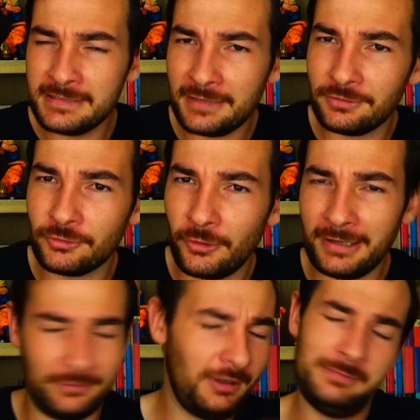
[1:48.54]

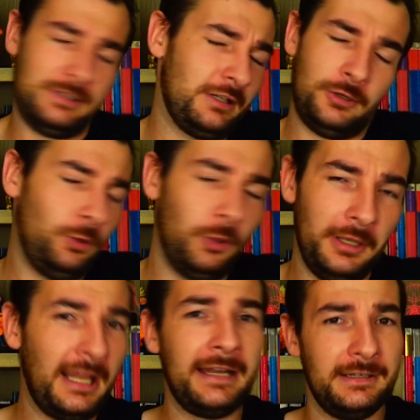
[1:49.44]
Deathstrike, so I'm just going to call her
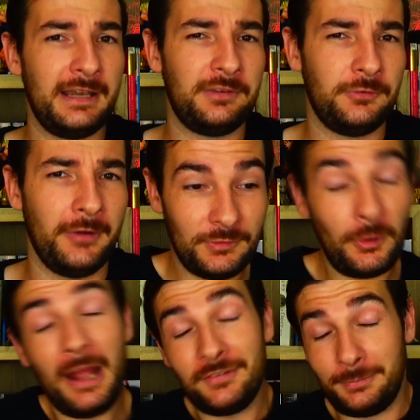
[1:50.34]
Lady Deathstrike. So
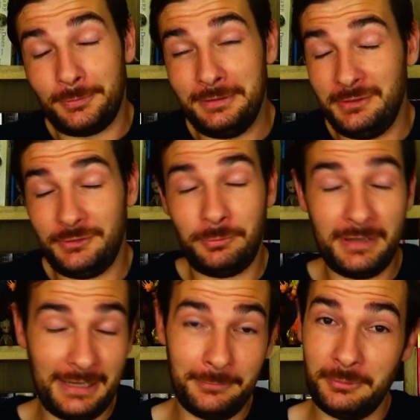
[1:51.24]
as the previous
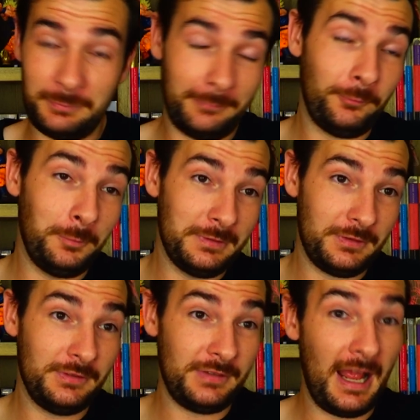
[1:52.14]
one, everyone's
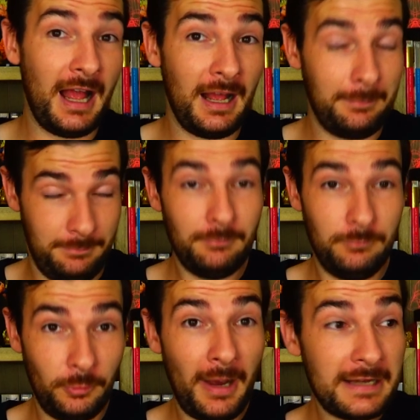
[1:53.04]
performances are
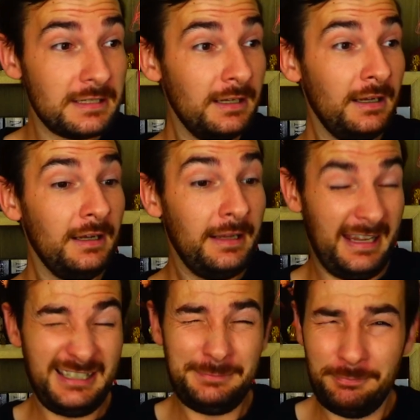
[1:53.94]
great.
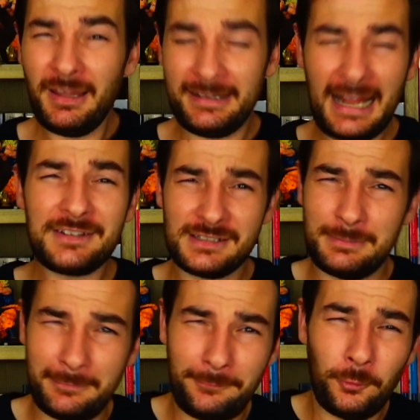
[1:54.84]
Like, as I
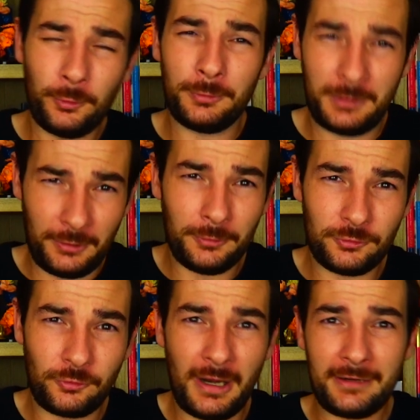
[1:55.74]
said before, Colonel
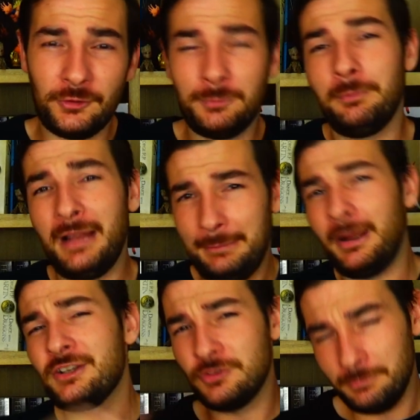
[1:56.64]
Stryker is played
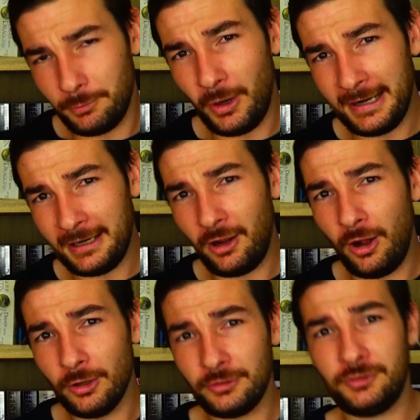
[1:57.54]
by Brian
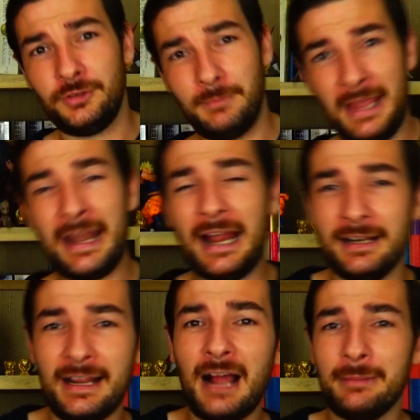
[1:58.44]
Cox, and
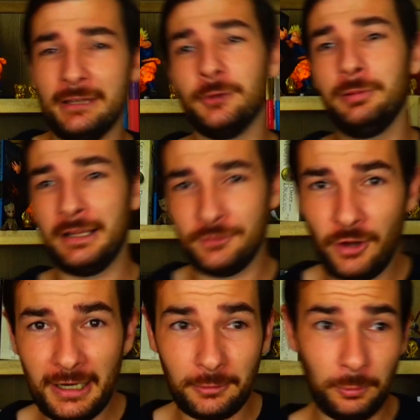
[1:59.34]
Alan Cumming, who plays
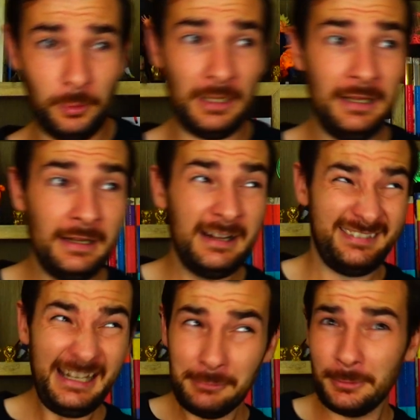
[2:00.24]
Nightcrawler.
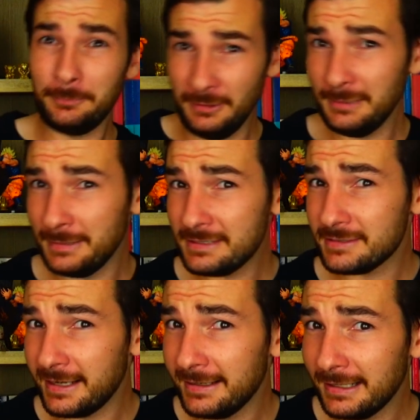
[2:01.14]
They were really big
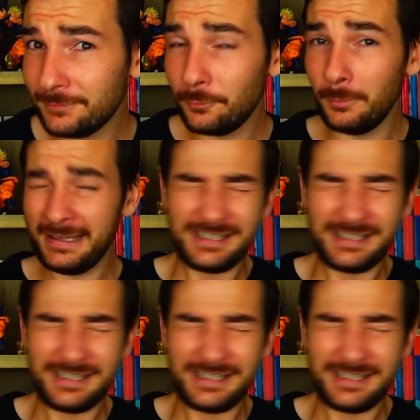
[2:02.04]
standouts for me,